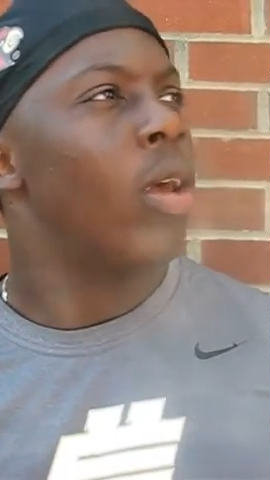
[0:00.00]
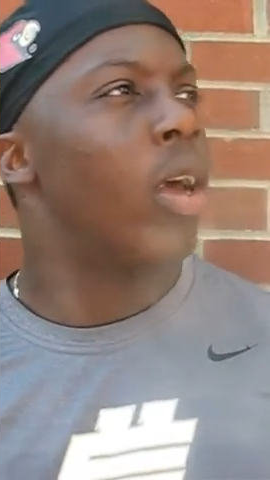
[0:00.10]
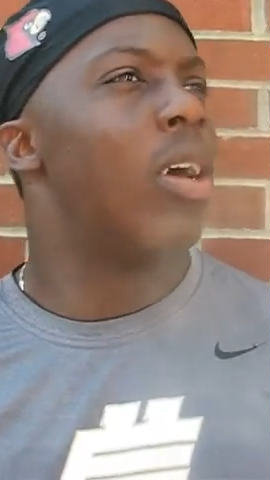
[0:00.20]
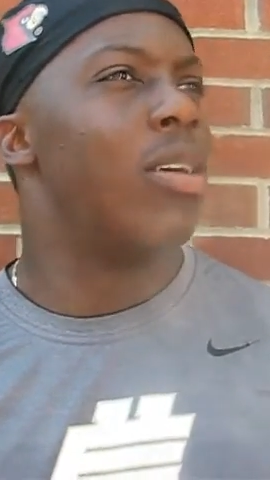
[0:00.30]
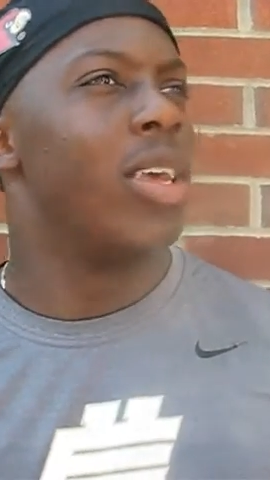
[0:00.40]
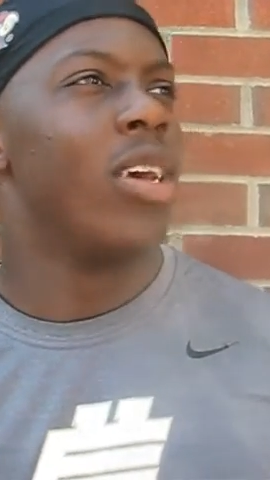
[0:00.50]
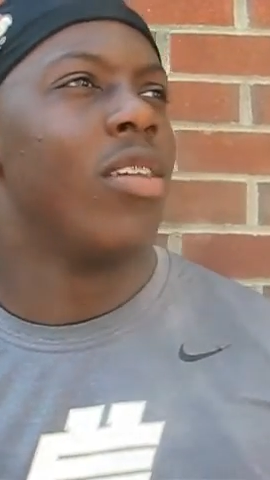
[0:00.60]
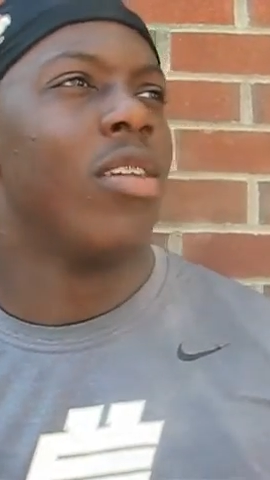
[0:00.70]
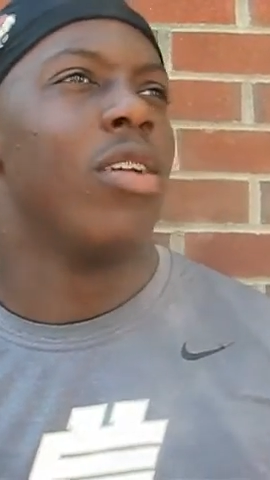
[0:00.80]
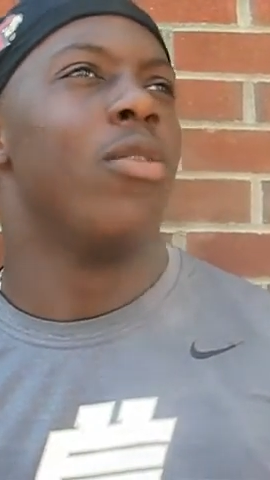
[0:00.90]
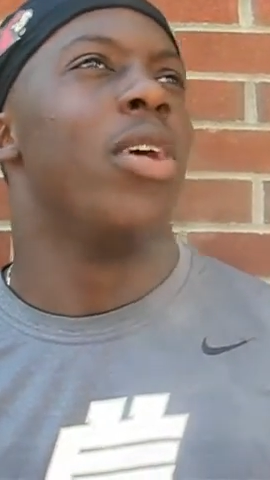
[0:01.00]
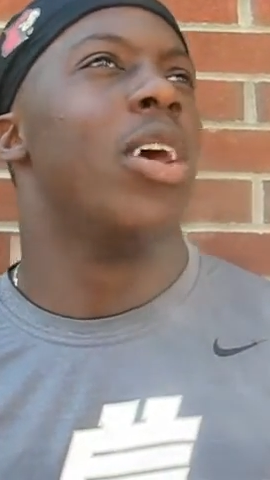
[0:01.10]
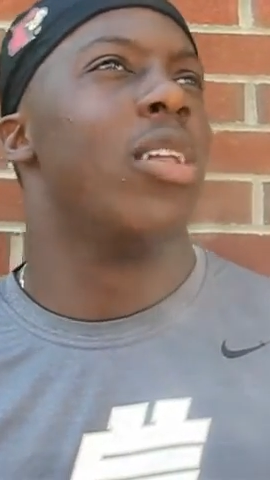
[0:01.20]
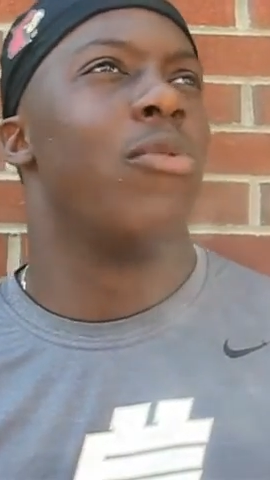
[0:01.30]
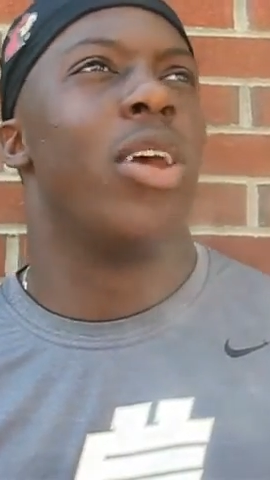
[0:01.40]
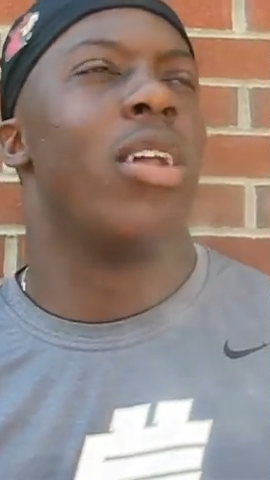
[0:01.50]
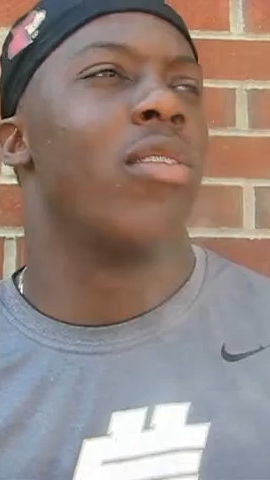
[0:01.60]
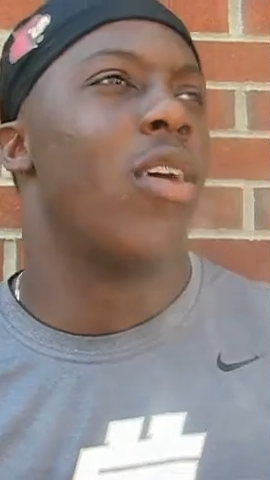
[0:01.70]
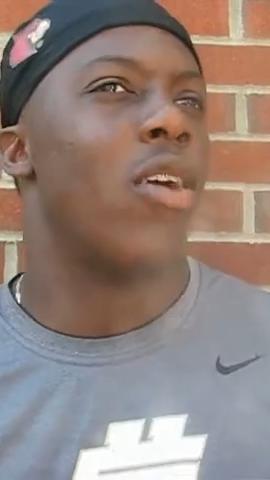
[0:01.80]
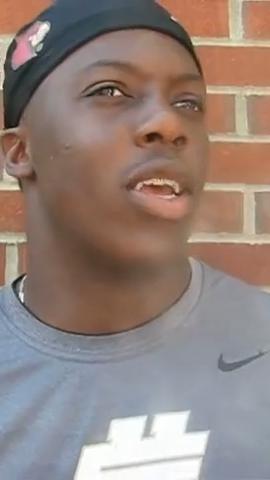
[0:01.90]
Yes, you know, we had a
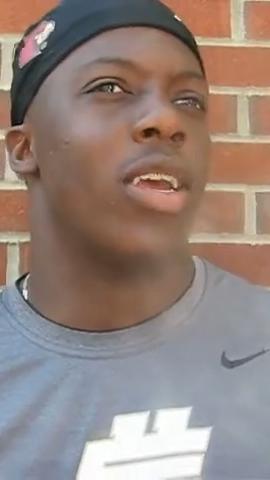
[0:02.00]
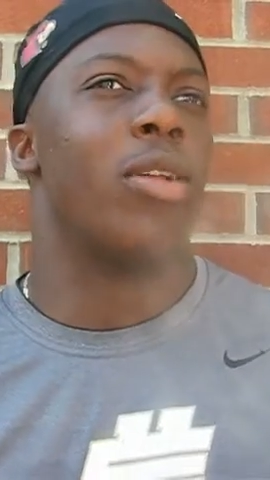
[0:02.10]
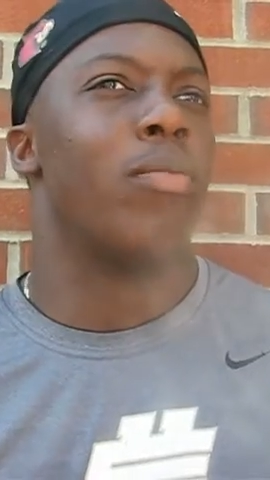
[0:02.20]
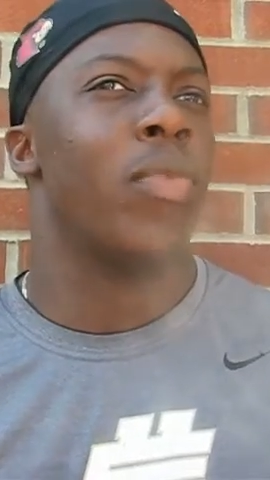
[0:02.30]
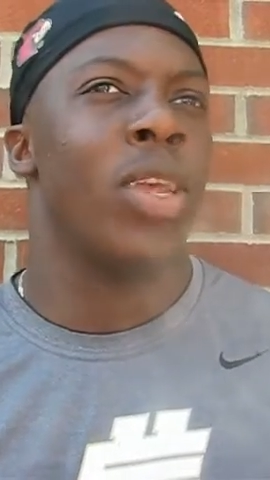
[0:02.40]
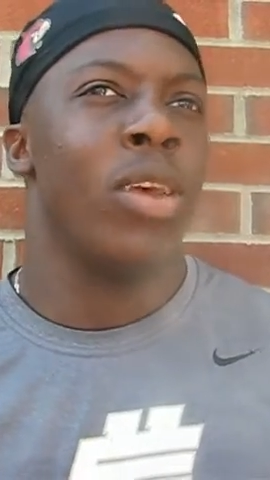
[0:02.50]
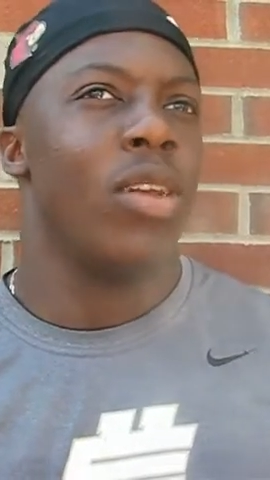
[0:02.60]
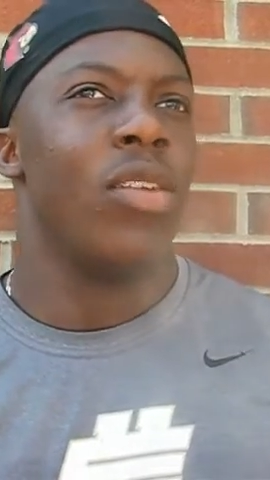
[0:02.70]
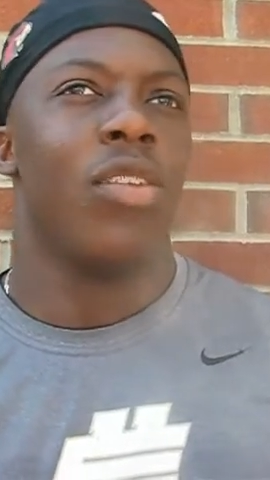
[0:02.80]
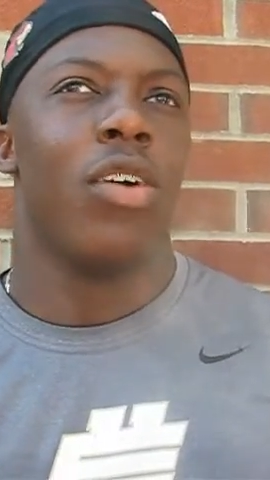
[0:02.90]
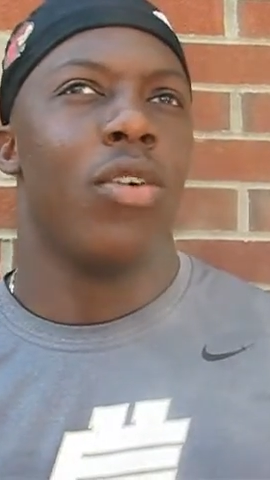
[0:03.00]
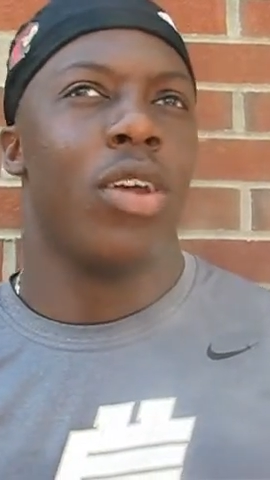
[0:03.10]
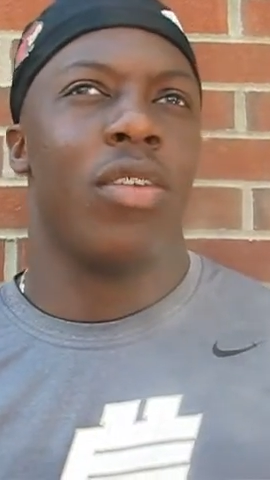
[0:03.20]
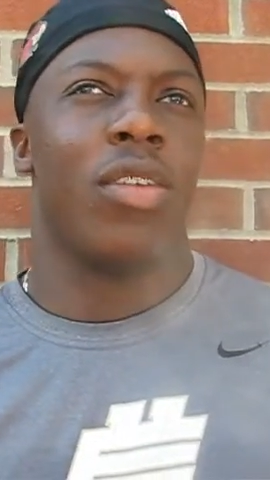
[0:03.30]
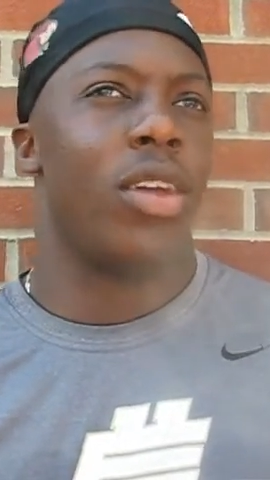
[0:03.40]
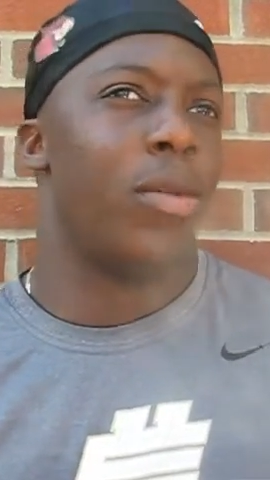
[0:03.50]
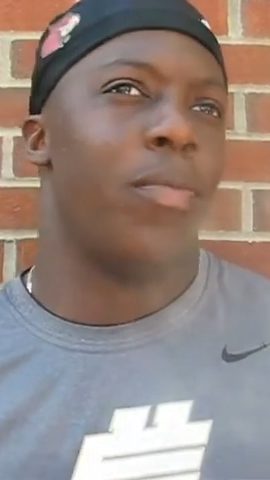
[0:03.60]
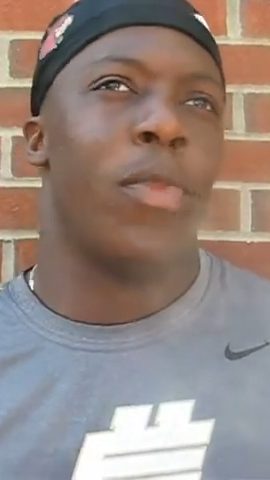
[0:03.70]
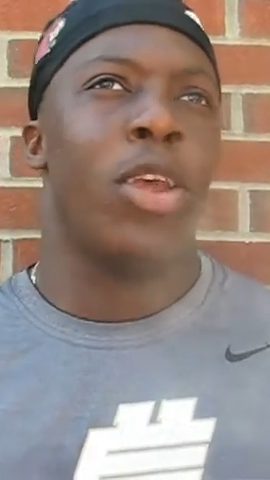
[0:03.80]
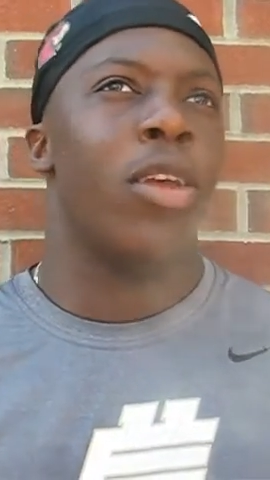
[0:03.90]
talk, and he just told us to,
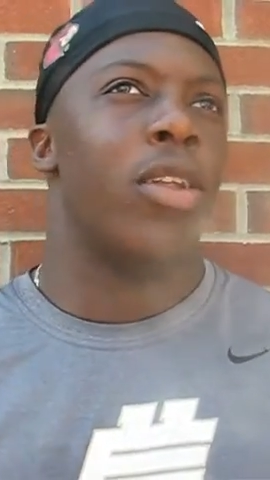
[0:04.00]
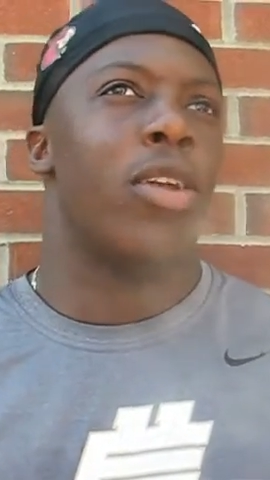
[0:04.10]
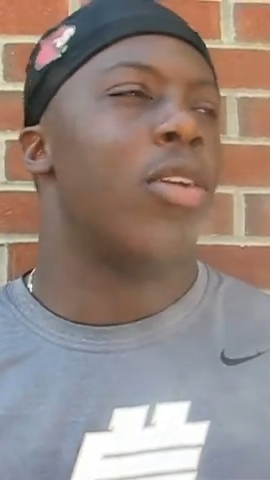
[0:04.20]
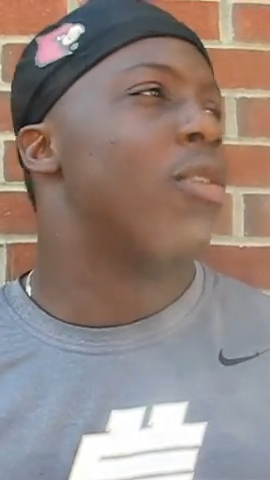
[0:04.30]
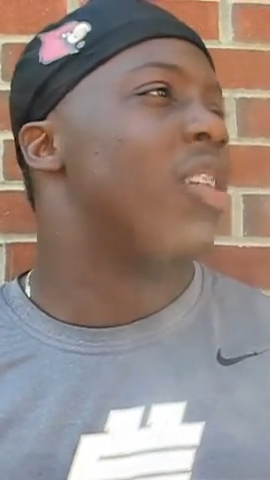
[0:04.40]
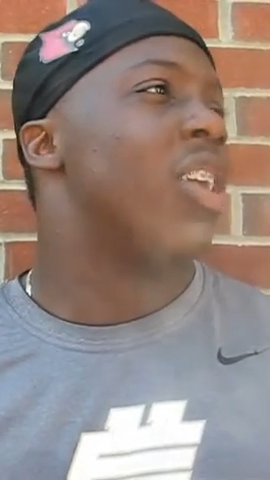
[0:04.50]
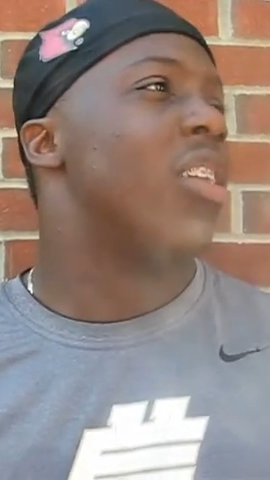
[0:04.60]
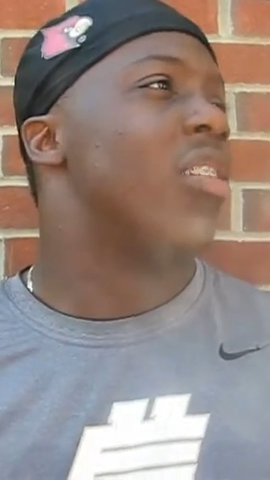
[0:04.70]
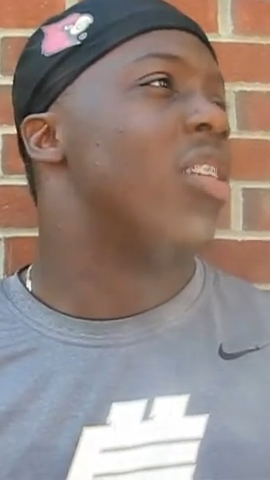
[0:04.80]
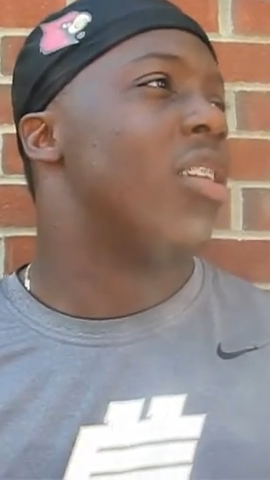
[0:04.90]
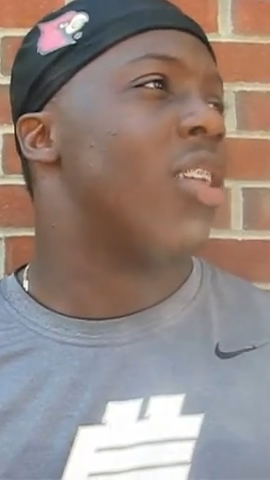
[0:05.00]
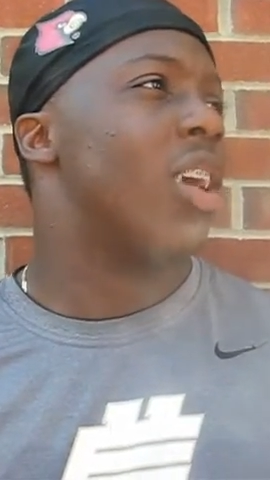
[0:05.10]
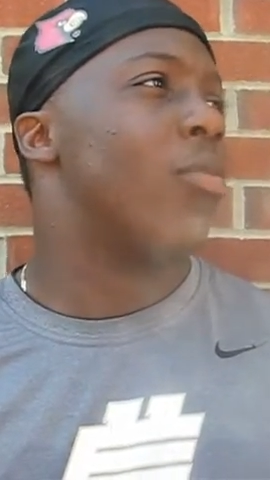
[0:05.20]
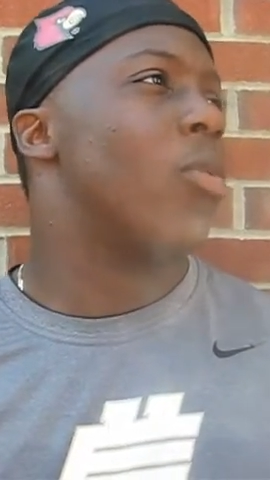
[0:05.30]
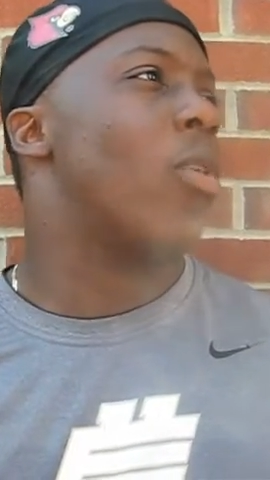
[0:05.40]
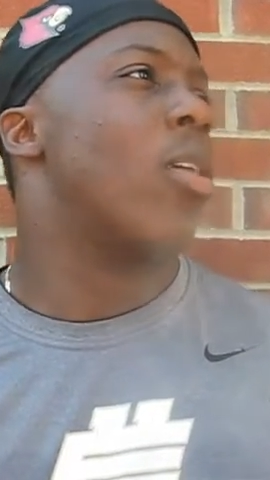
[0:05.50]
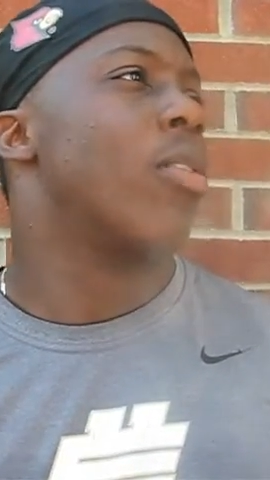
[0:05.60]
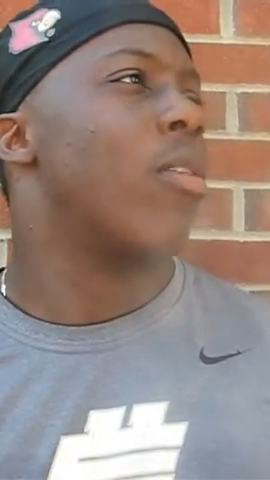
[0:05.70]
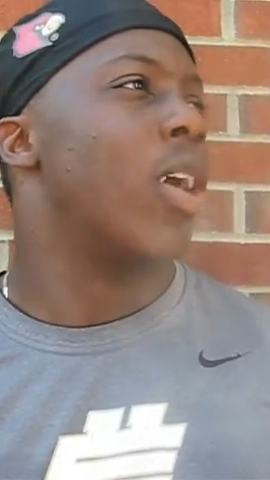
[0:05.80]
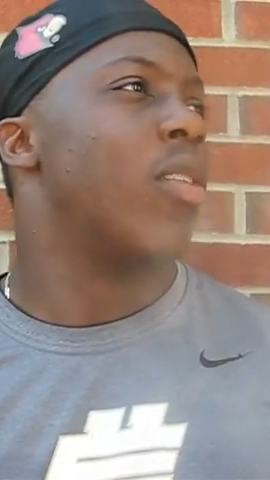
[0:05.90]
you know, don't shed any tears, let him do all the
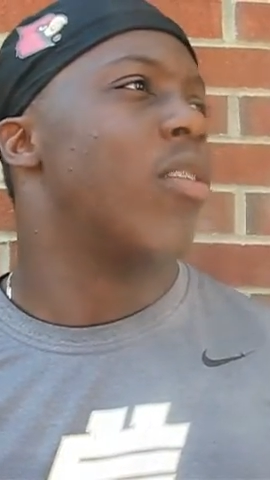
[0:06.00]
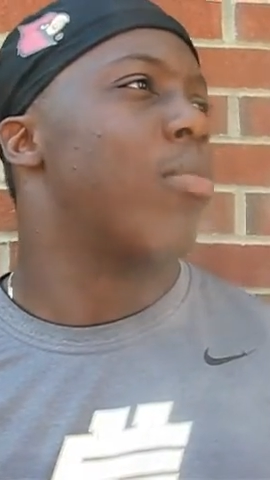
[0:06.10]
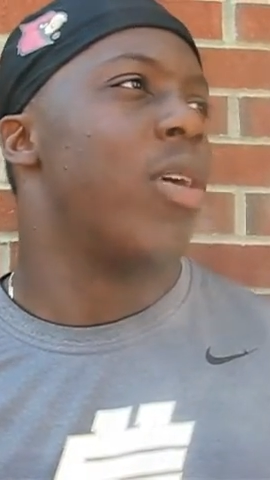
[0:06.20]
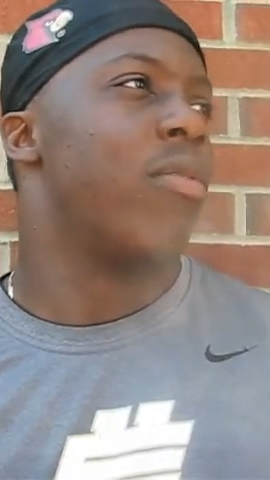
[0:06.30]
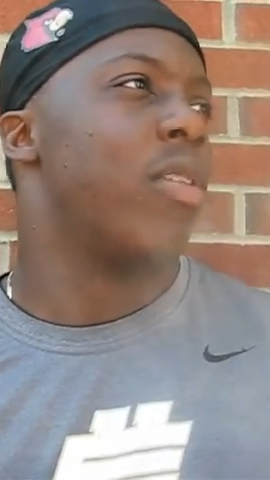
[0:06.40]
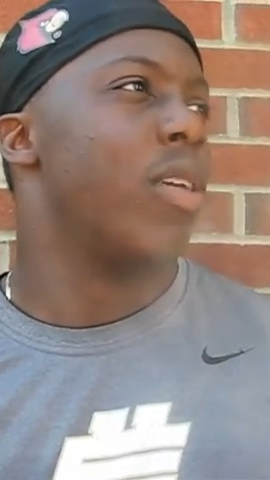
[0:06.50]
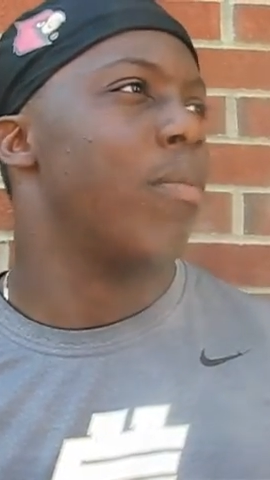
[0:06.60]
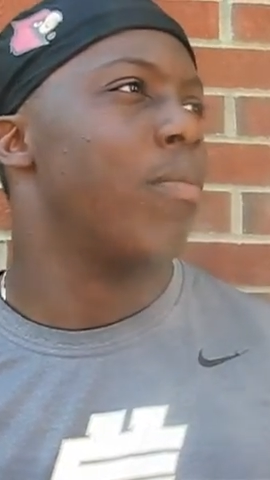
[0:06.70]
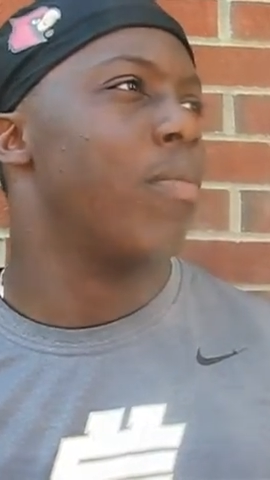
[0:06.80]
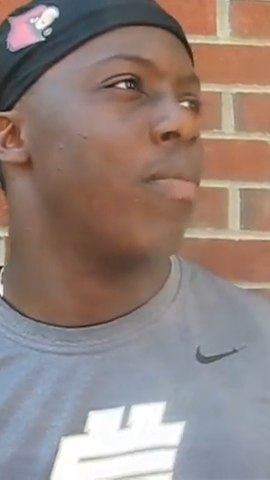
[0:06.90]
crying, just play for him.